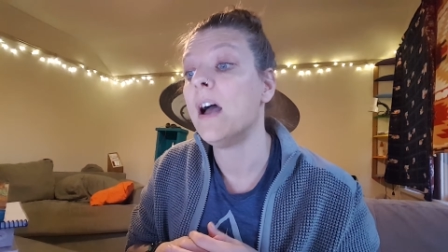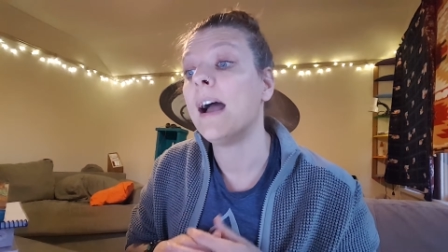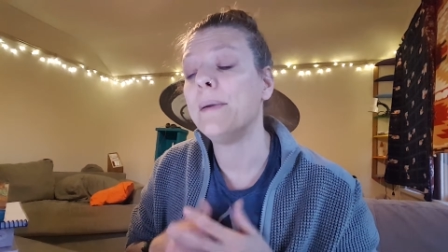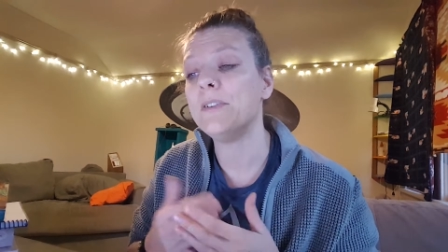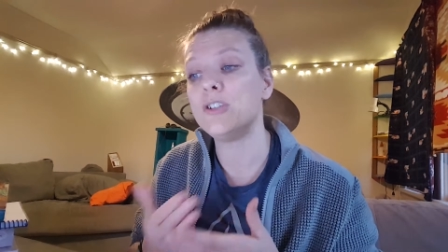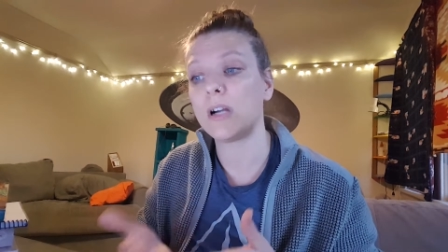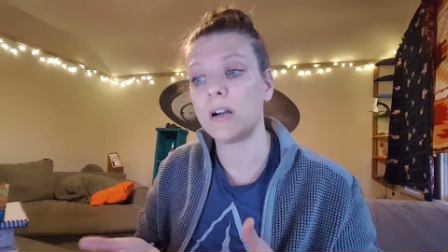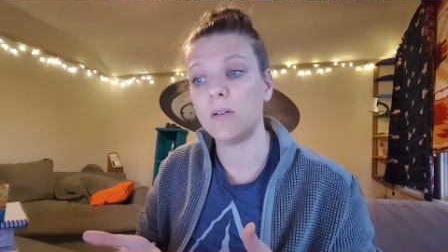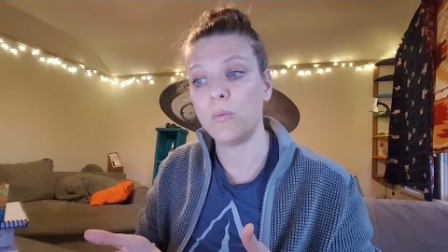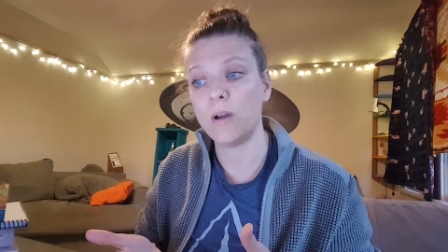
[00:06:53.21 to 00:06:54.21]
I would
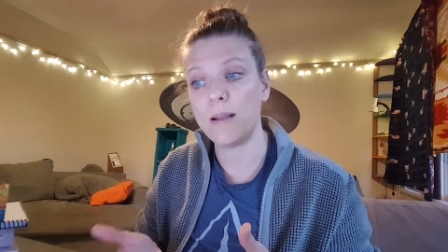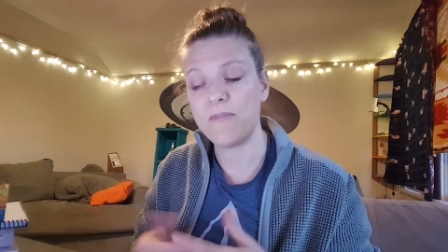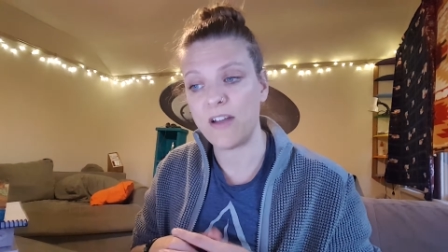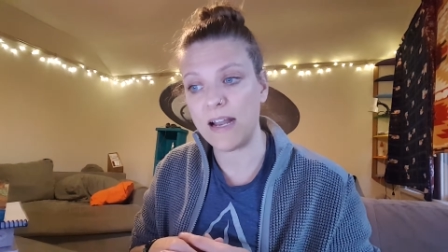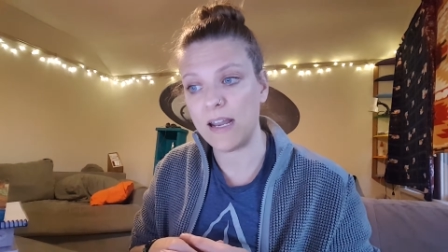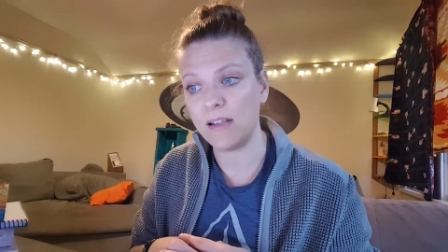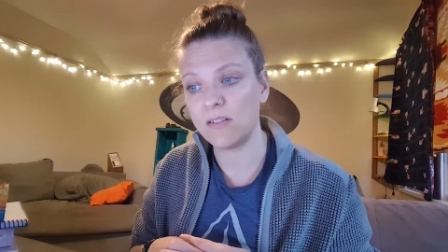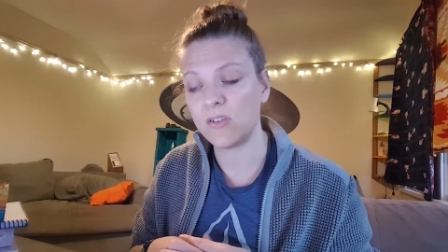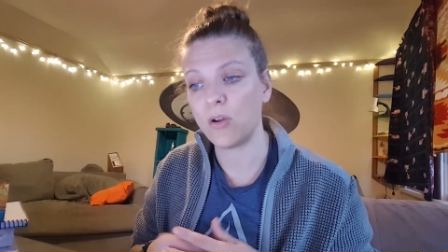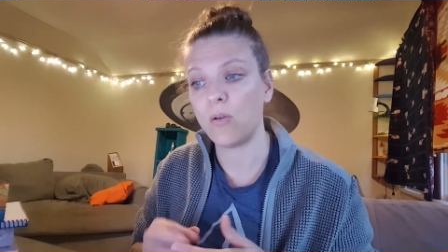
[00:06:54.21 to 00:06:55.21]
chart what I'm finding.
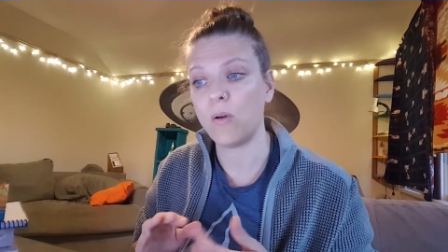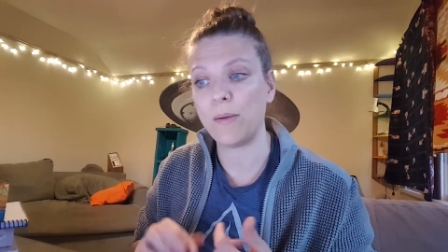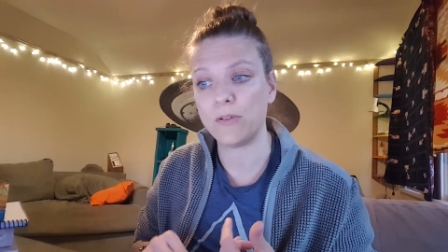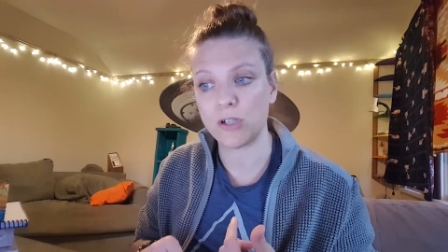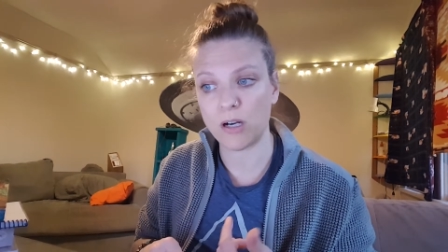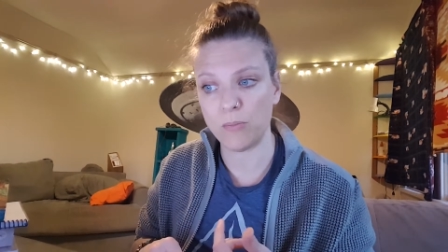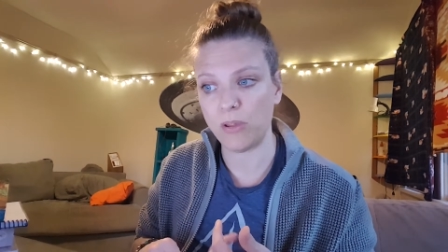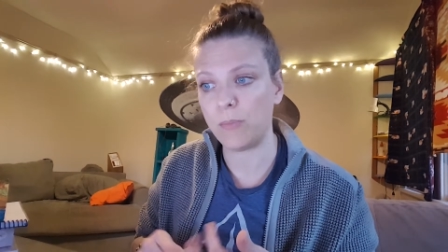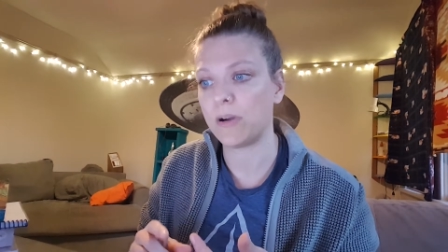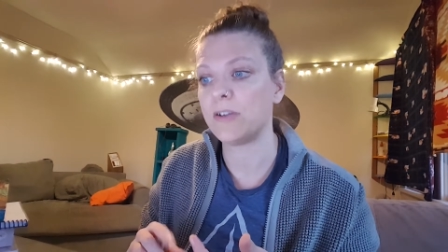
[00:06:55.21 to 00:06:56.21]
So I would chart
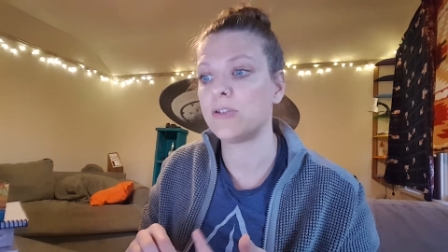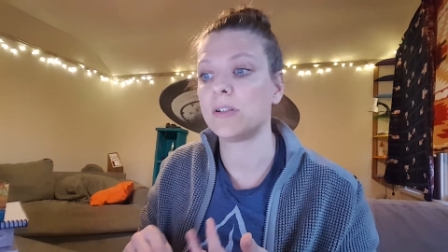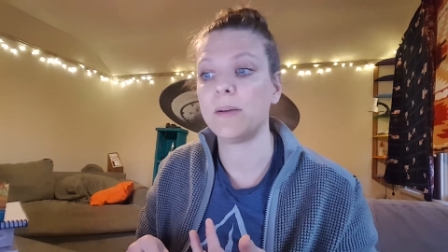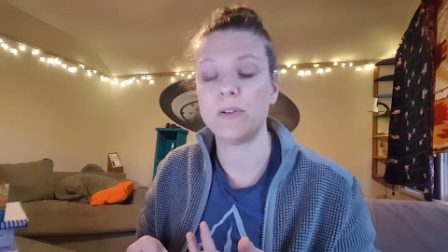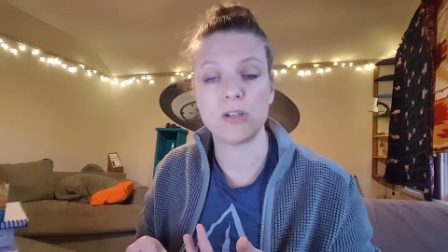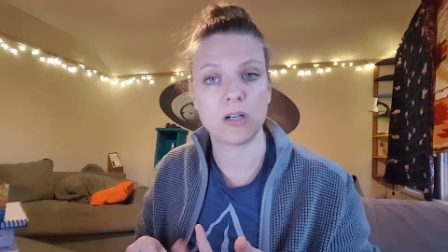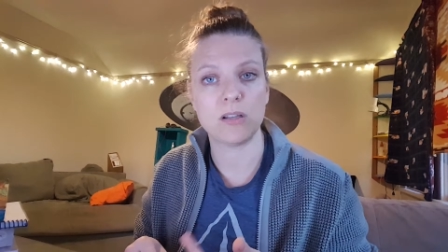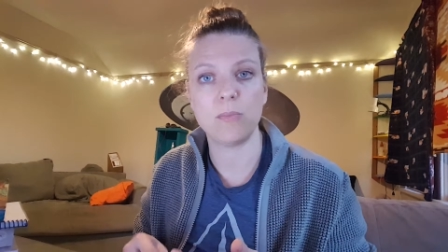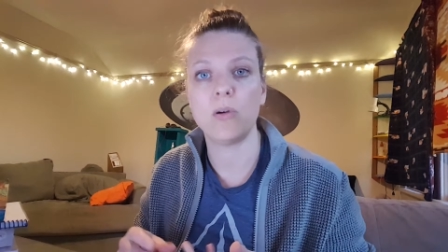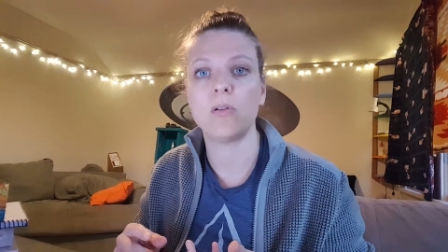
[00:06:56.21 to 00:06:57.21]
blood pressure, I would chart
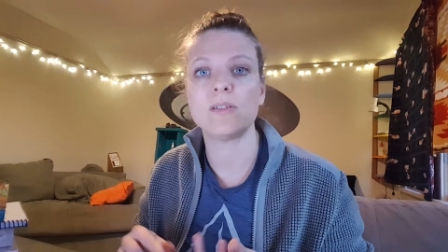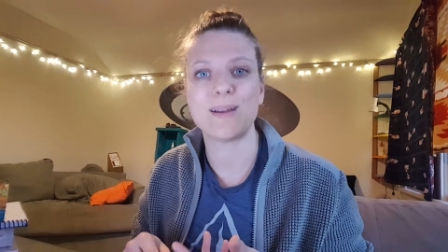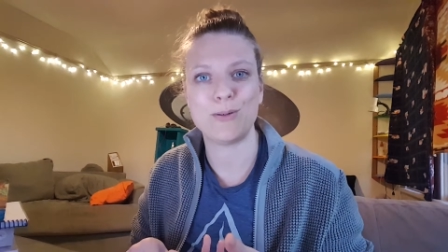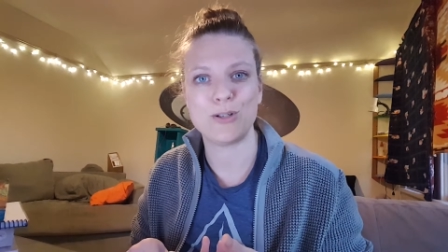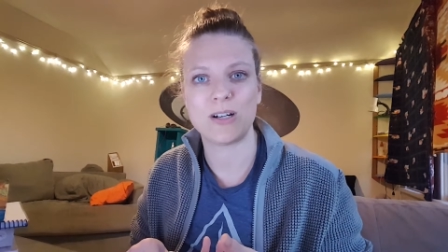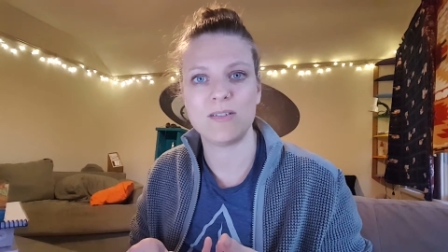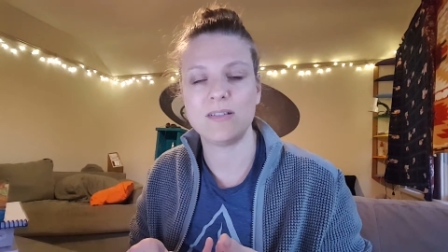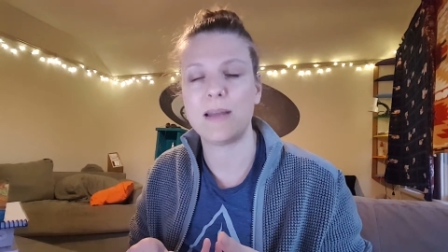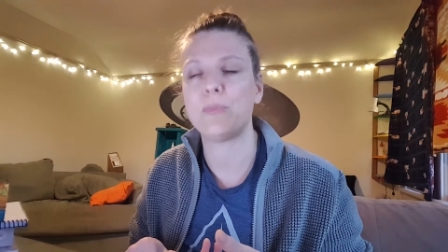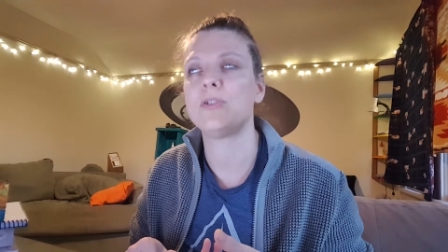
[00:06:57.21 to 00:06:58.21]
the pulse, I would chart the
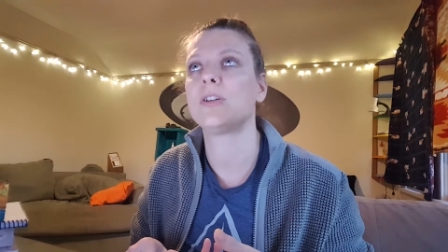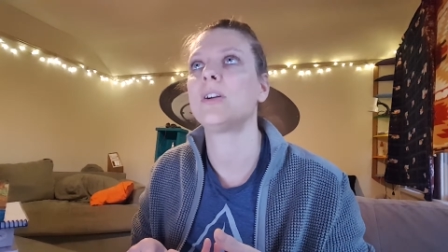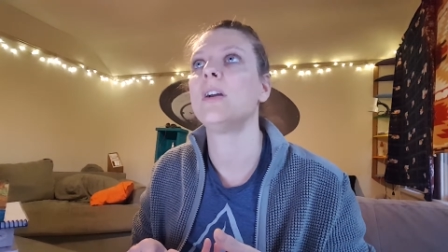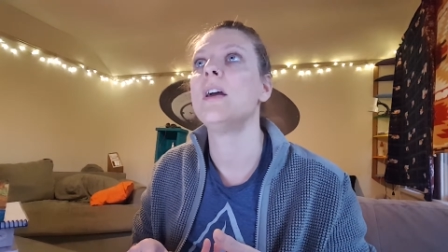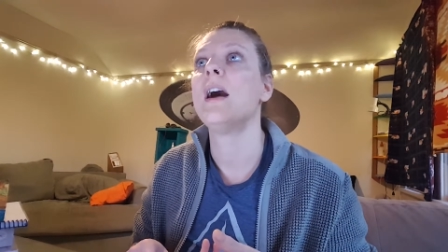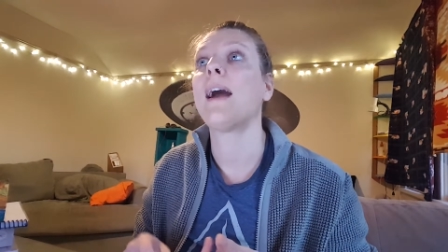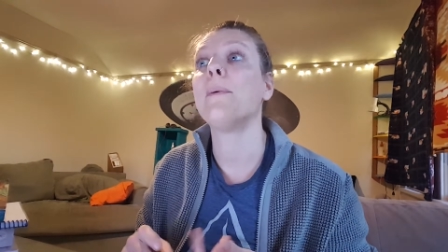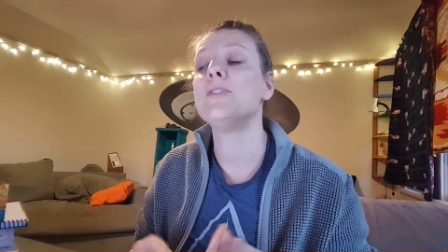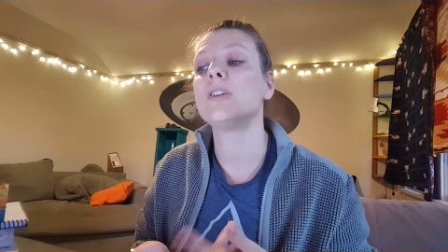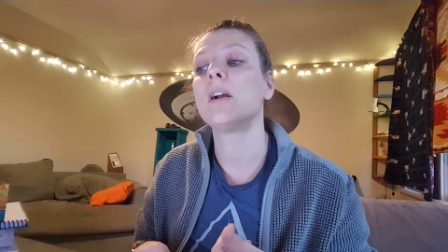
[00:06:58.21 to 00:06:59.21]
temperature, I
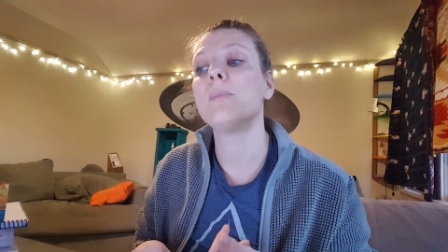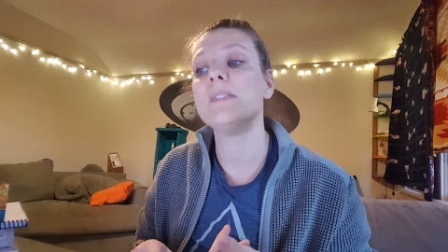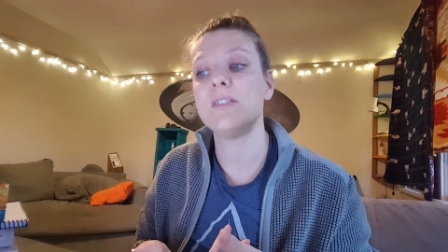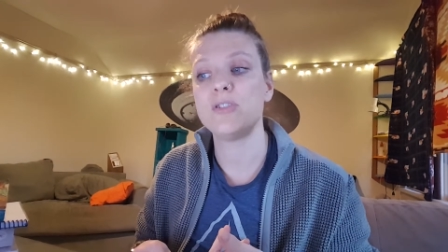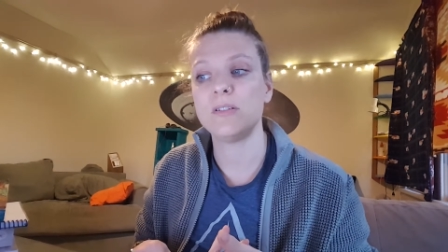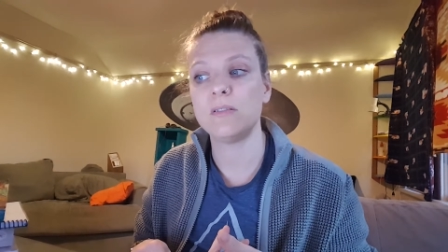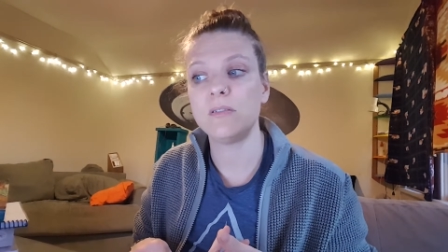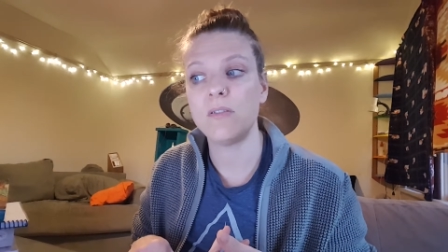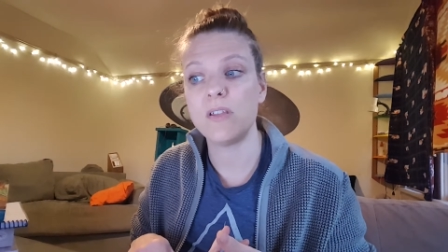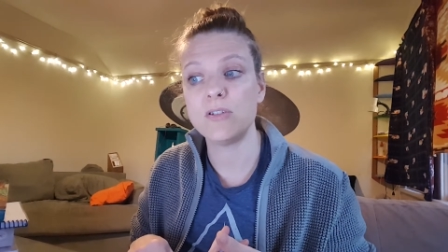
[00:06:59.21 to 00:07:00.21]
would chart position
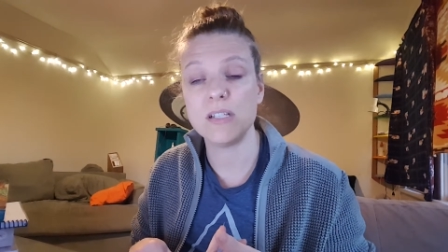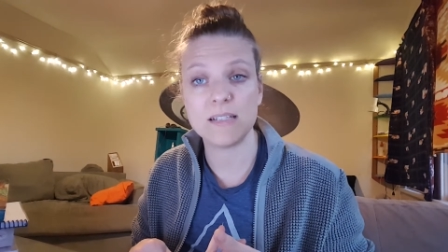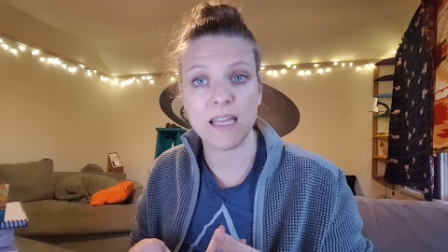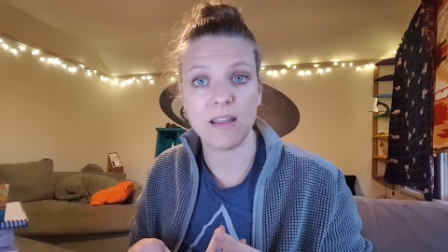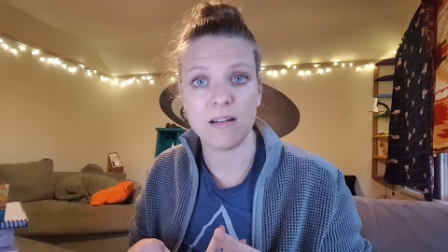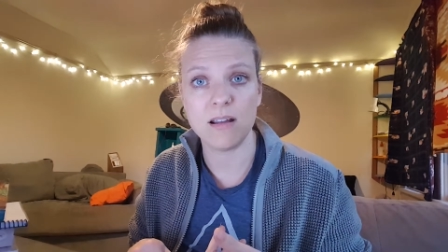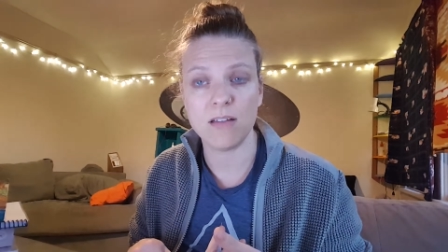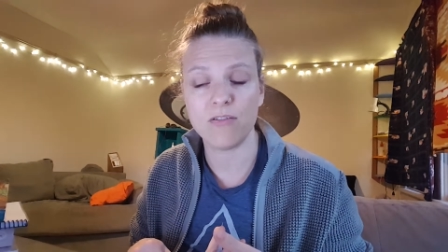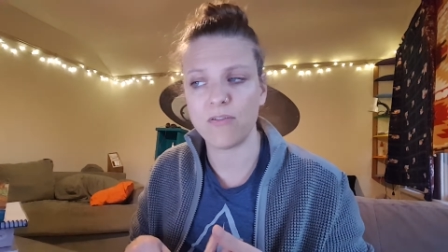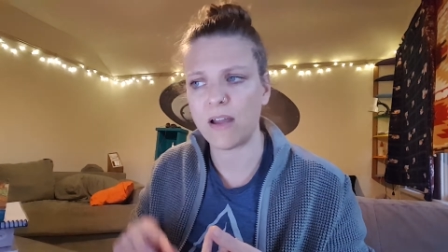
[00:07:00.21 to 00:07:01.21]
that she's in.
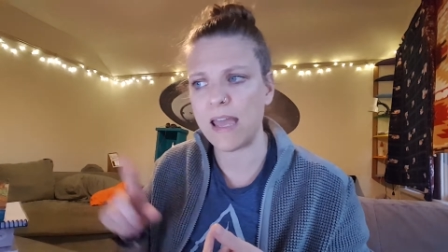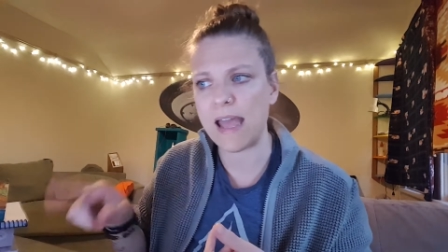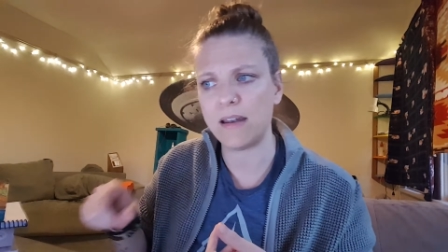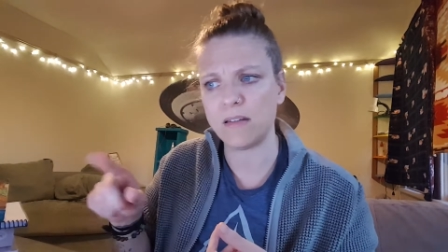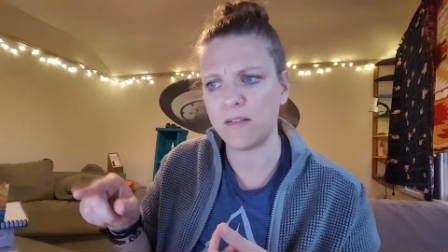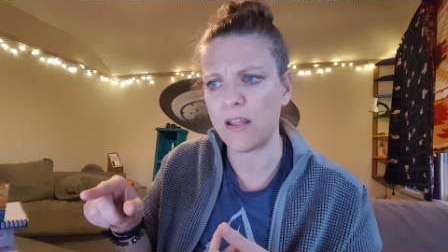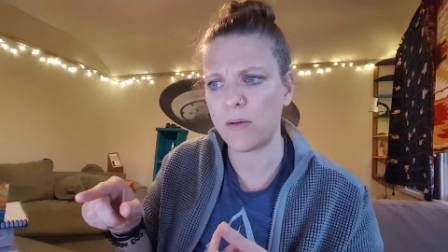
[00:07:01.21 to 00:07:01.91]
If I hadn't done that